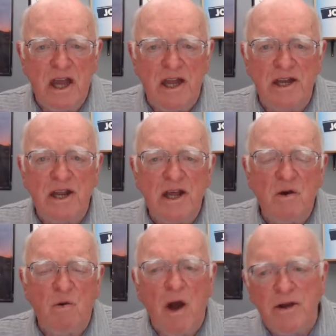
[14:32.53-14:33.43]
And
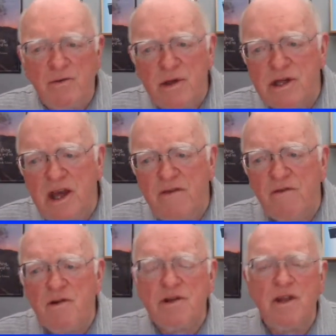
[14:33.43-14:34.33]
wide
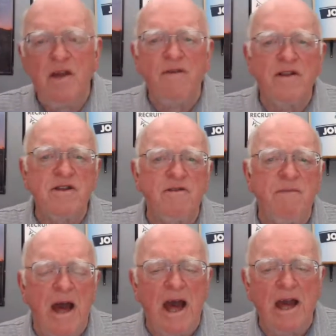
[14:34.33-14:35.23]
receivers,
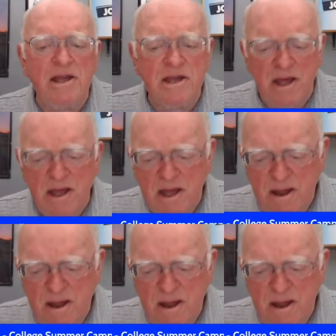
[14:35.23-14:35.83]
defensive backs,